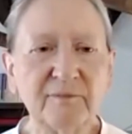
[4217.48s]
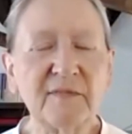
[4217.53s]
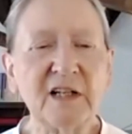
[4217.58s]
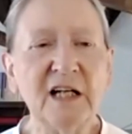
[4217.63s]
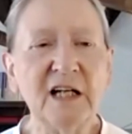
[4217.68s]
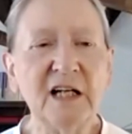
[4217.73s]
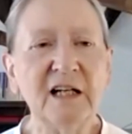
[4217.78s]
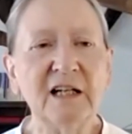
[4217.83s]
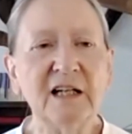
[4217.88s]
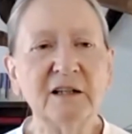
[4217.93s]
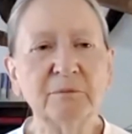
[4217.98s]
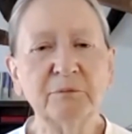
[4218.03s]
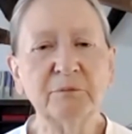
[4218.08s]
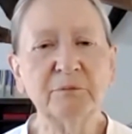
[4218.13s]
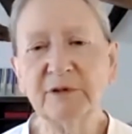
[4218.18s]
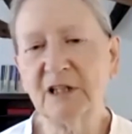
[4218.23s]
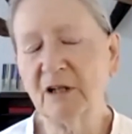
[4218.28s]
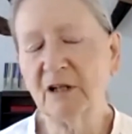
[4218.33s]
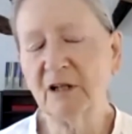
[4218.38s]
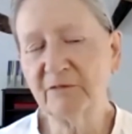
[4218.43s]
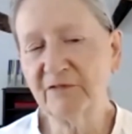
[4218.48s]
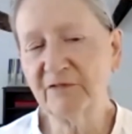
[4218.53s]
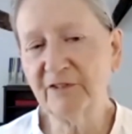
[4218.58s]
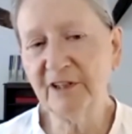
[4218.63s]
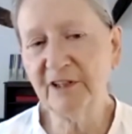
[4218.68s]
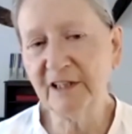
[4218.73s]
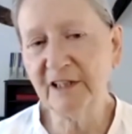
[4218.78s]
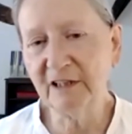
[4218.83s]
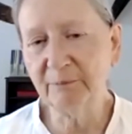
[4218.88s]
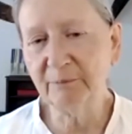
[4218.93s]
and become
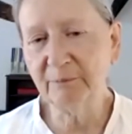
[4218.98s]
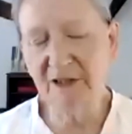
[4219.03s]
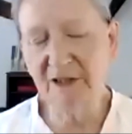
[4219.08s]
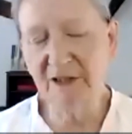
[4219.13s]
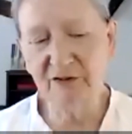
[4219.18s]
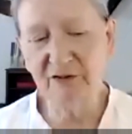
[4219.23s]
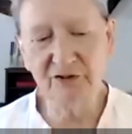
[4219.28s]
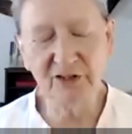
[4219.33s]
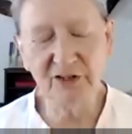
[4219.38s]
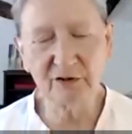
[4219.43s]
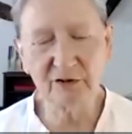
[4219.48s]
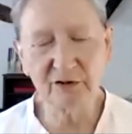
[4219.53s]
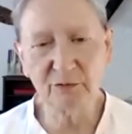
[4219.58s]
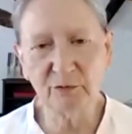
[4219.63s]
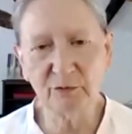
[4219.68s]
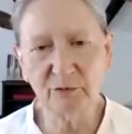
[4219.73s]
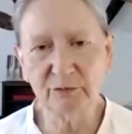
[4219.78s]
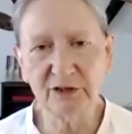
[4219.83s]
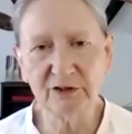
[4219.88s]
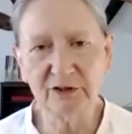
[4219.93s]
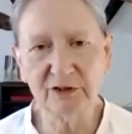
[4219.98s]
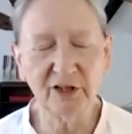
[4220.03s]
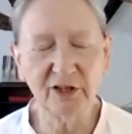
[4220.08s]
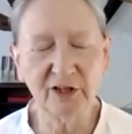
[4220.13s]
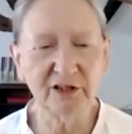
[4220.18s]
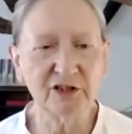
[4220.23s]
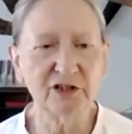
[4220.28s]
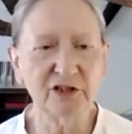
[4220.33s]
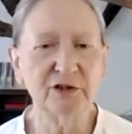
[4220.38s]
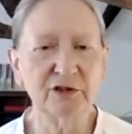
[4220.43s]
free, because that's what we're
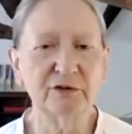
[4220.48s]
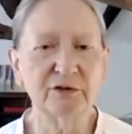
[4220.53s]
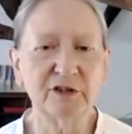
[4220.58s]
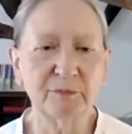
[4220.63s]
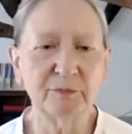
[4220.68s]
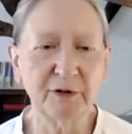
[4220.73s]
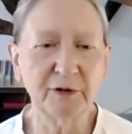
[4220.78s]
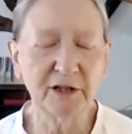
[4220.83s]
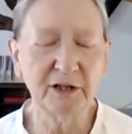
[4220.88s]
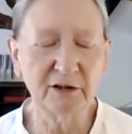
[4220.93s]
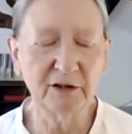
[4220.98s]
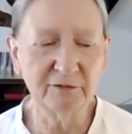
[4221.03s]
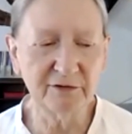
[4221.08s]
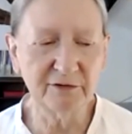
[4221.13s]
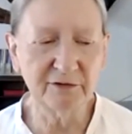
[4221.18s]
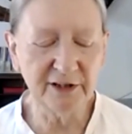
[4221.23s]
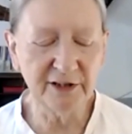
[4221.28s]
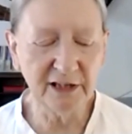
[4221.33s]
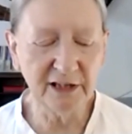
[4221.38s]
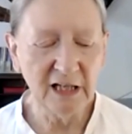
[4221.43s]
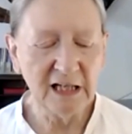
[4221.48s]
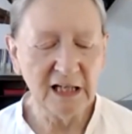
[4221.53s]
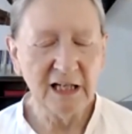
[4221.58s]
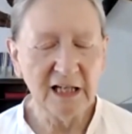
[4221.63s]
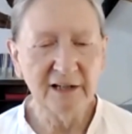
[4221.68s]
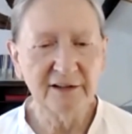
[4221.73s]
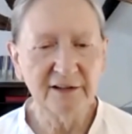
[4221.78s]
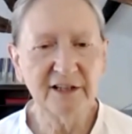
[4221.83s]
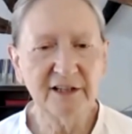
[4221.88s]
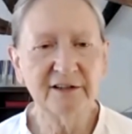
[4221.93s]
trying to do, is become free.
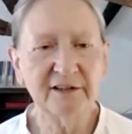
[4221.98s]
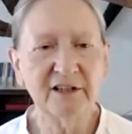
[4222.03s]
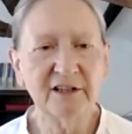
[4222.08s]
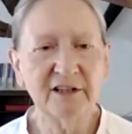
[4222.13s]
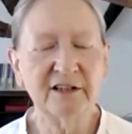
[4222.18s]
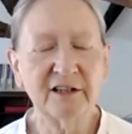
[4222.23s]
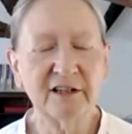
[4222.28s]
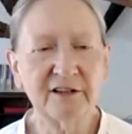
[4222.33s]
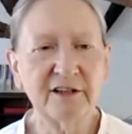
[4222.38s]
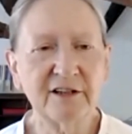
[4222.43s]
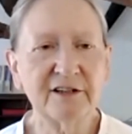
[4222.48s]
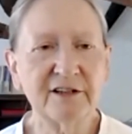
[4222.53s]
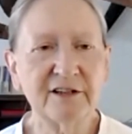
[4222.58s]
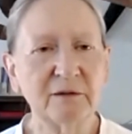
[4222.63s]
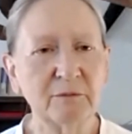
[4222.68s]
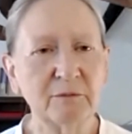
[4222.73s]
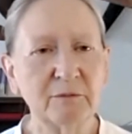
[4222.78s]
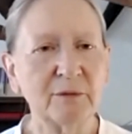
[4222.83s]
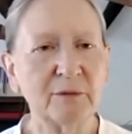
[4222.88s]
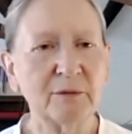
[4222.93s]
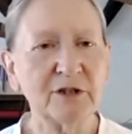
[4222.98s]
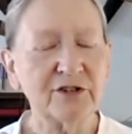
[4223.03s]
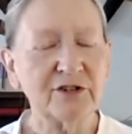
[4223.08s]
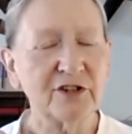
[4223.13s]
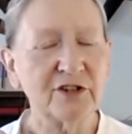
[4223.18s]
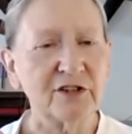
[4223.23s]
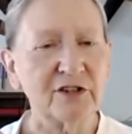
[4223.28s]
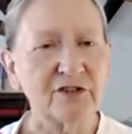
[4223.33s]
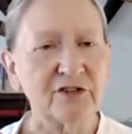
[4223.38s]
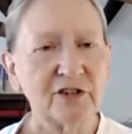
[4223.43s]
Then another thing Baba
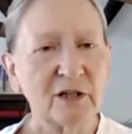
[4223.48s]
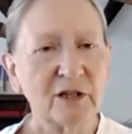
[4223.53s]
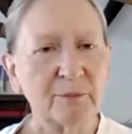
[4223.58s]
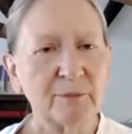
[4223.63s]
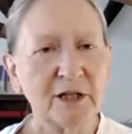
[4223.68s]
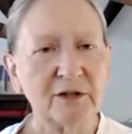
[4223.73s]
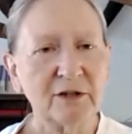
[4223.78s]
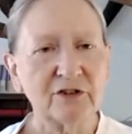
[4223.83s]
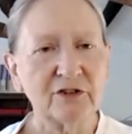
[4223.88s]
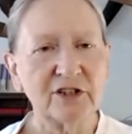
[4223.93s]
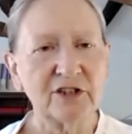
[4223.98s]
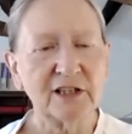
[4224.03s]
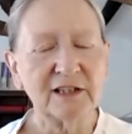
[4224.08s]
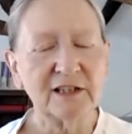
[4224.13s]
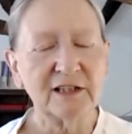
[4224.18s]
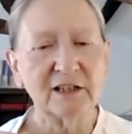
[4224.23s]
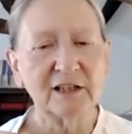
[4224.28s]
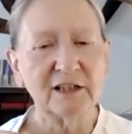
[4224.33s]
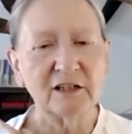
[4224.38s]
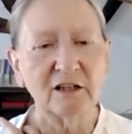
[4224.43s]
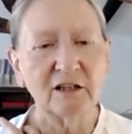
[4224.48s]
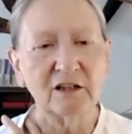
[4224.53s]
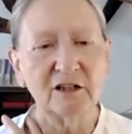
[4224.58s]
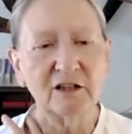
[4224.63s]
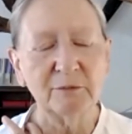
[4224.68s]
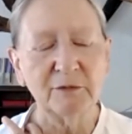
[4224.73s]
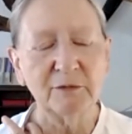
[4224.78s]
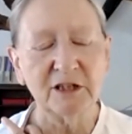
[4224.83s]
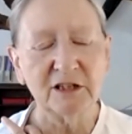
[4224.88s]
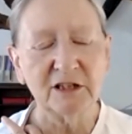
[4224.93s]
says about settling
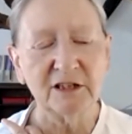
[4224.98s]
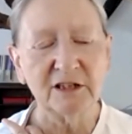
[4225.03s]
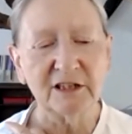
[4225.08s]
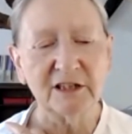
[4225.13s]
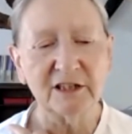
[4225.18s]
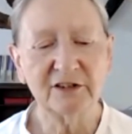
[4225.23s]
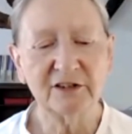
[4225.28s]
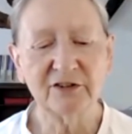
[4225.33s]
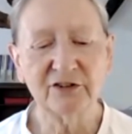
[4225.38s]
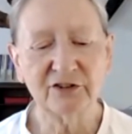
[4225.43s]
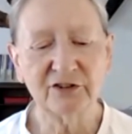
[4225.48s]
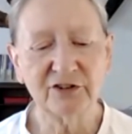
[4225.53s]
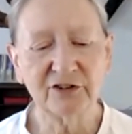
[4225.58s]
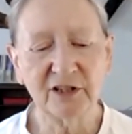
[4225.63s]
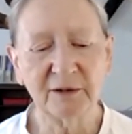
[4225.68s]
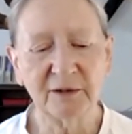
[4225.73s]
karma is